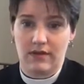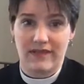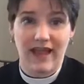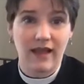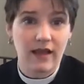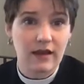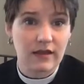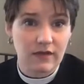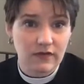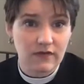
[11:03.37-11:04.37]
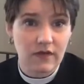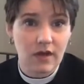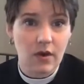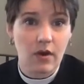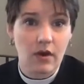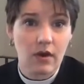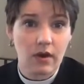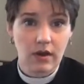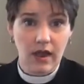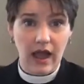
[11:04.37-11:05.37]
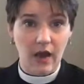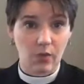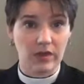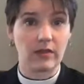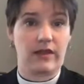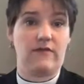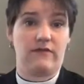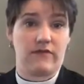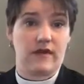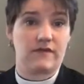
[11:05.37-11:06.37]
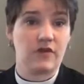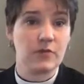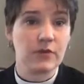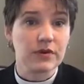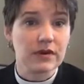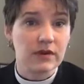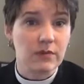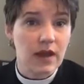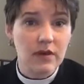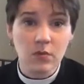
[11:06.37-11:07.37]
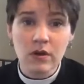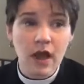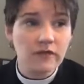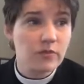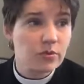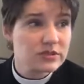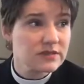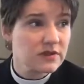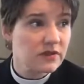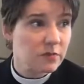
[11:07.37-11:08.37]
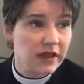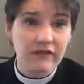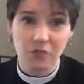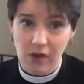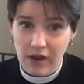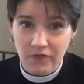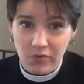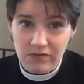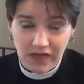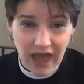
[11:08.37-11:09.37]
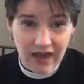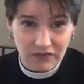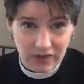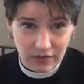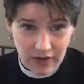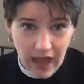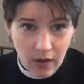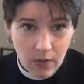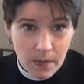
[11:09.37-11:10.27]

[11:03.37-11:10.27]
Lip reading: That is how we live as community, right? We're not supposed to be the place where everyone's got it figured out.